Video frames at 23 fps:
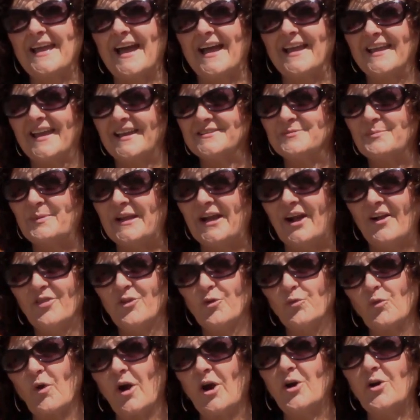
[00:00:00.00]
I got to be on the
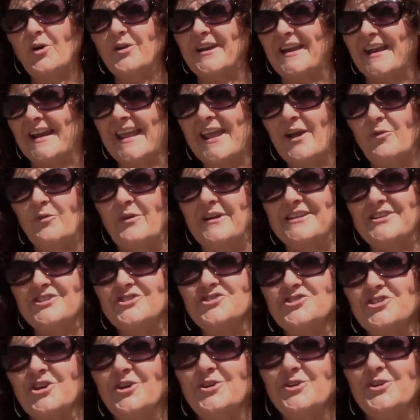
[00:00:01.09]
road, and I can't wait to
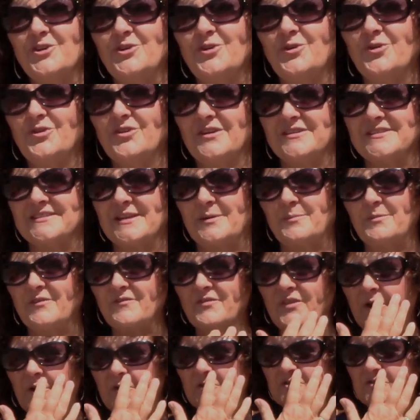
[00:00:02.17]
show you some of
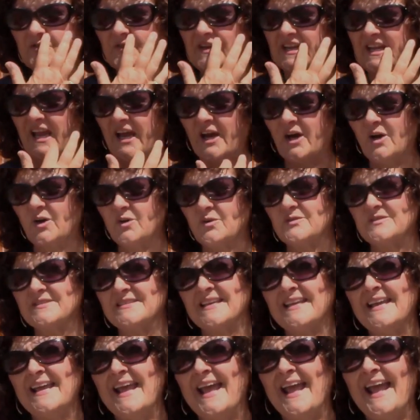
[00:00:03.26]
those videos.
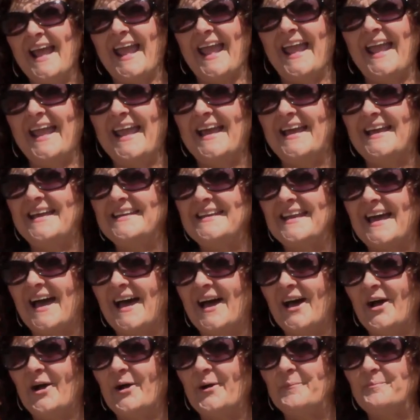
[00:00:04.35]
And
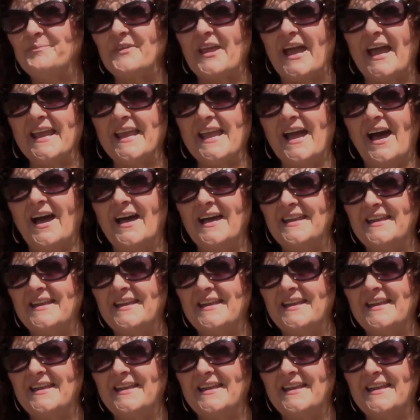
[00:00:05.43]
I got